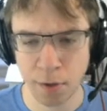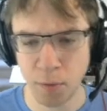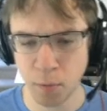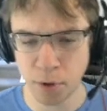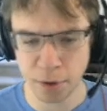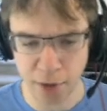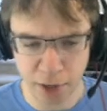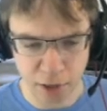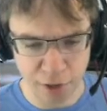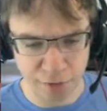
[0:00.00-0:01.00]
with
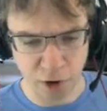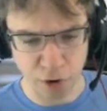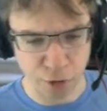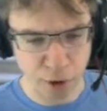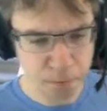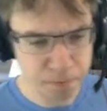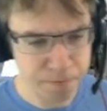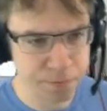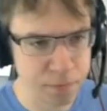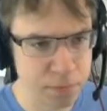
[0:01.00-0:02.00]
like lots of card draw
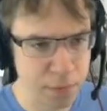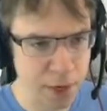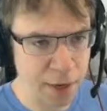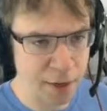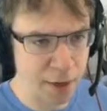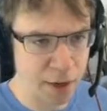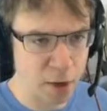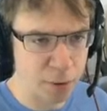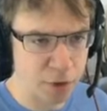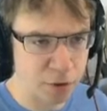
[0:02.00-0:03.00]
and
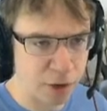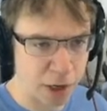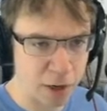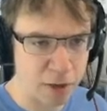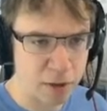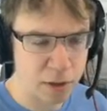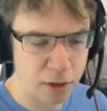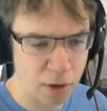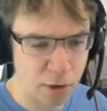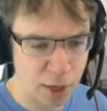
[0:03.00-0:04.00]
helping to trigger
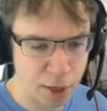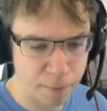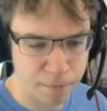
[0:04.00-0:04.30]
kunai.